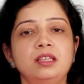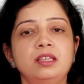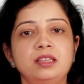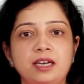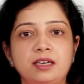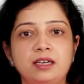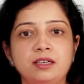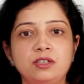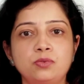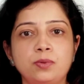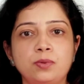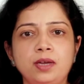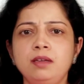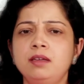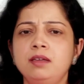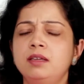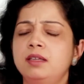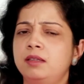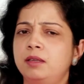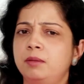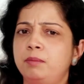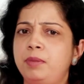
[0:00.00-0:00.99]
That is why
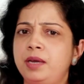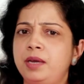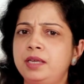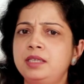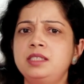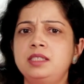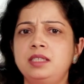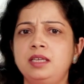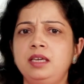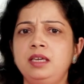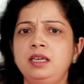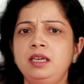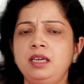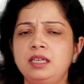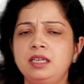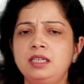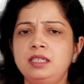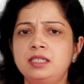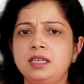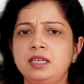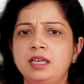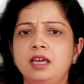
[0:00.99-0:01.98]
the best thing
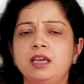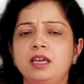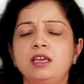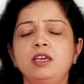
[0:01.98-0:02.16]
is,